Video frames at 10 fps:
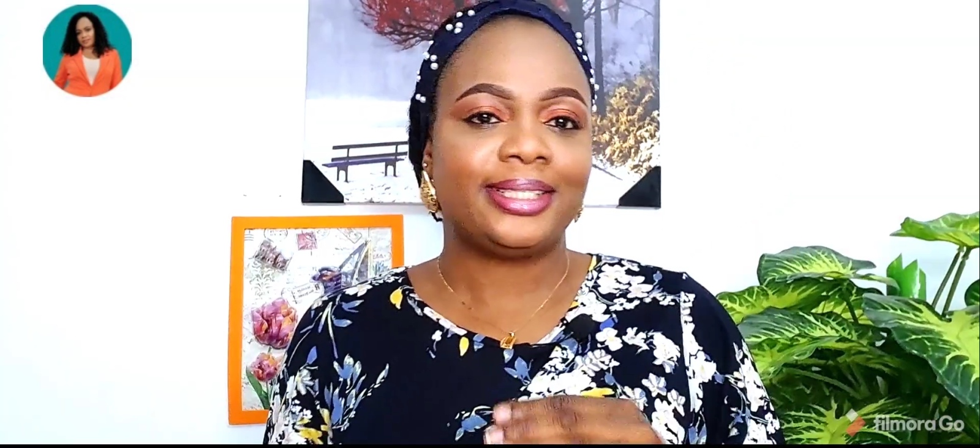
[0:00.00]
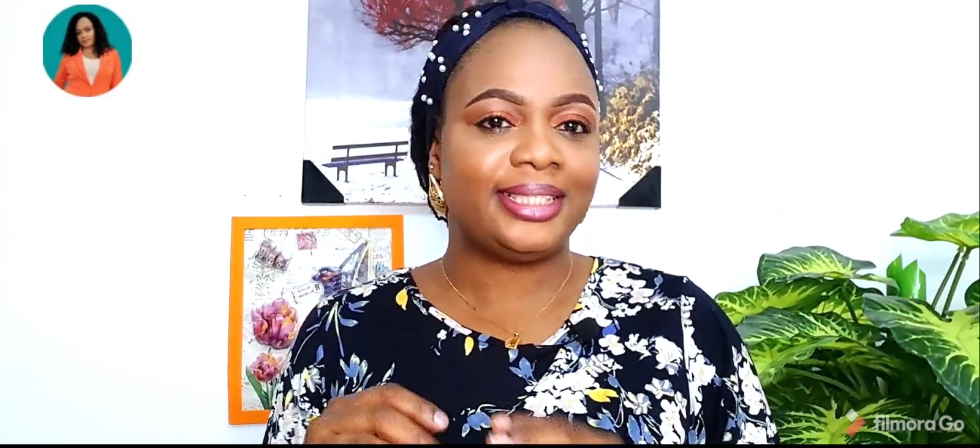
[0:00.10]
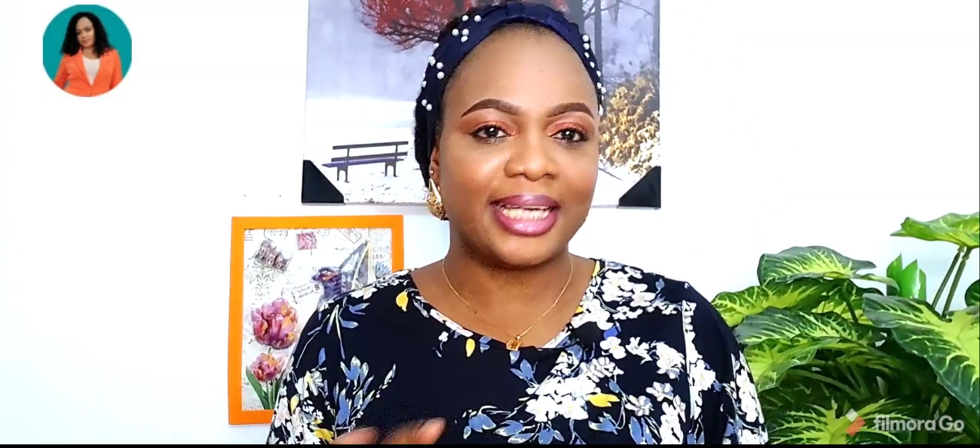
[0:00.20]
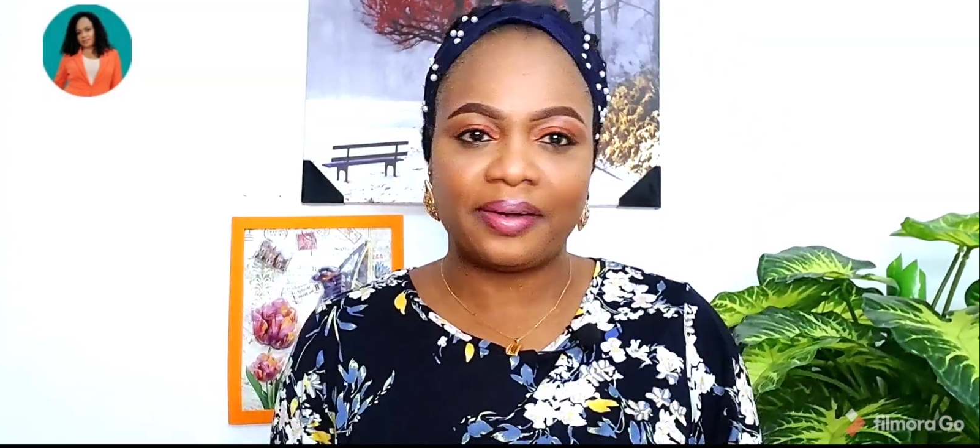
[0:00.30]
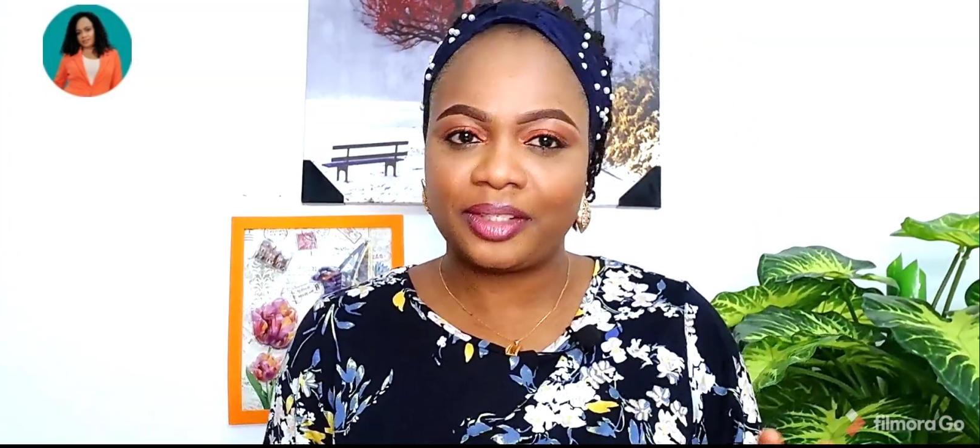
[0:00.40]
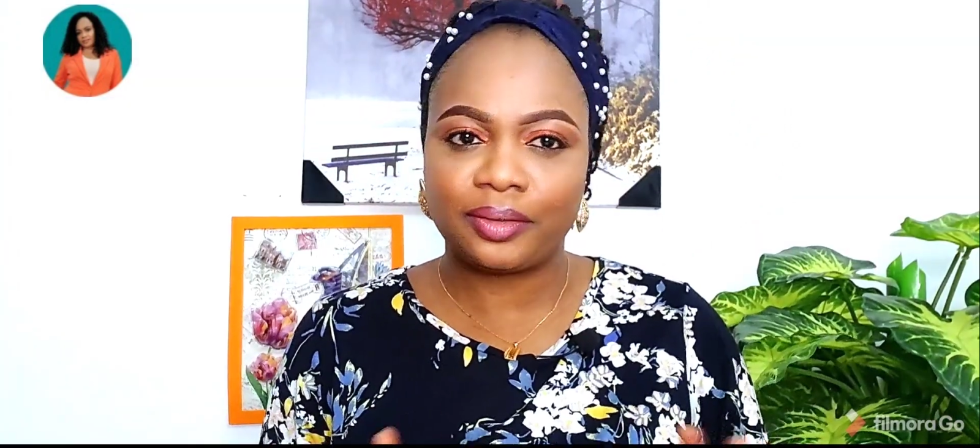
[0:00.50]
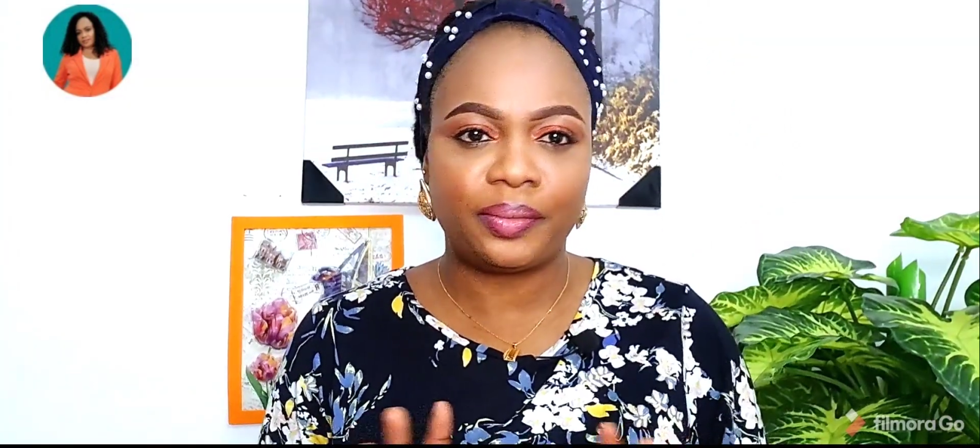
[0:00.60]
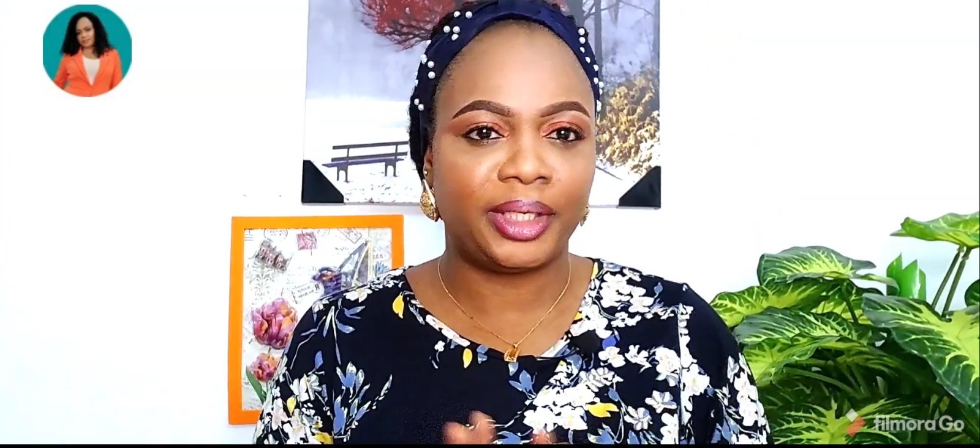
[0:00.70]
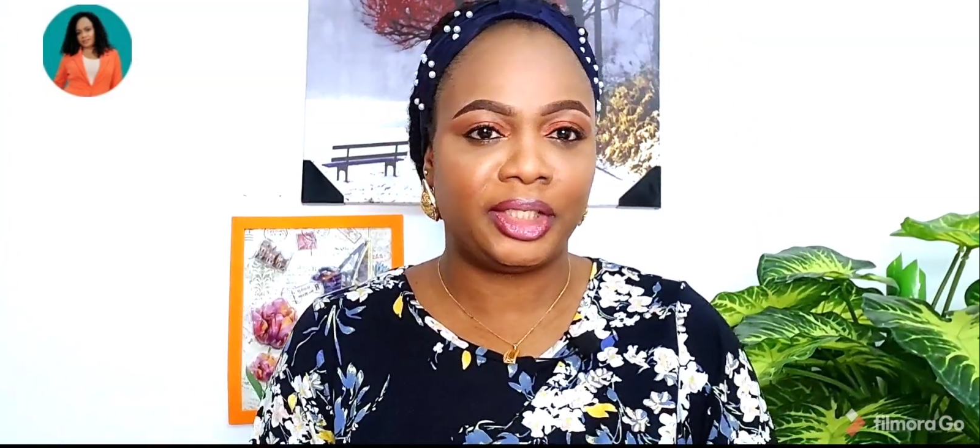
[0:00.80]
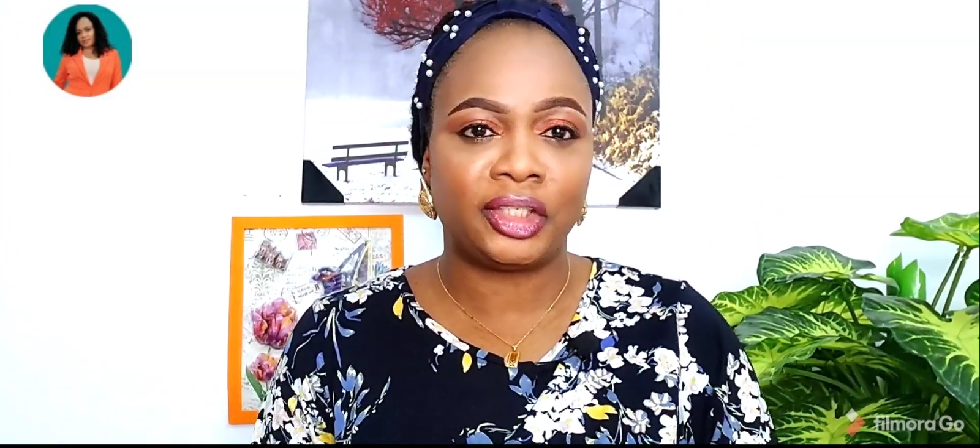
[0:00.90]
There is no
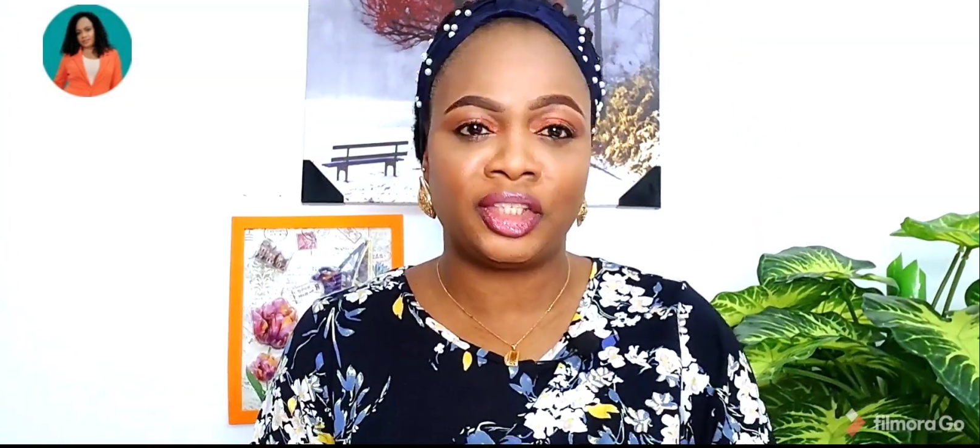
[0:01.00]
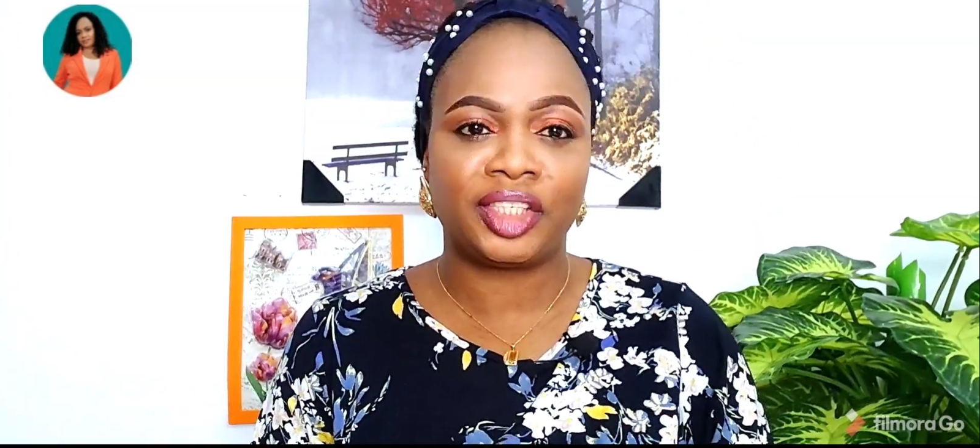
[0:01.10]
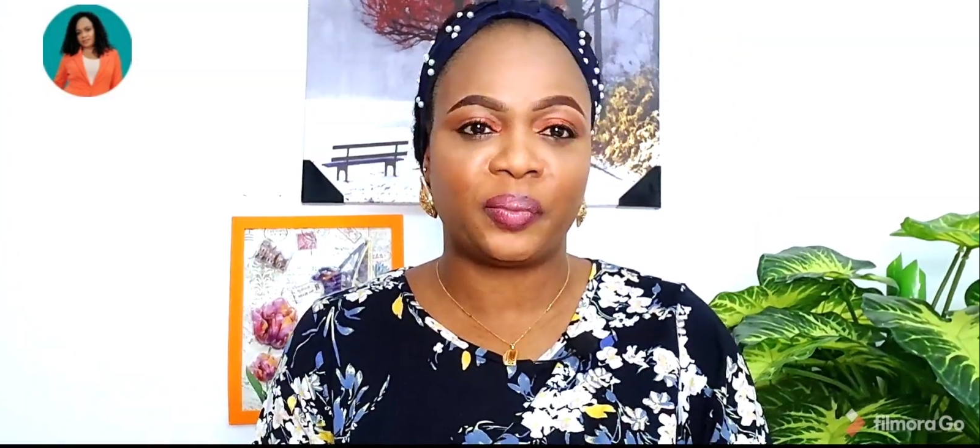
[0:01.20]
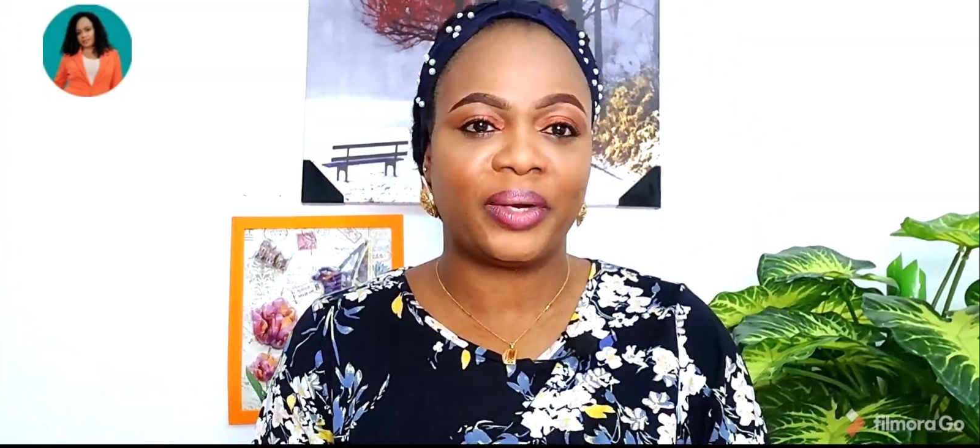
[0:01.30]
relationship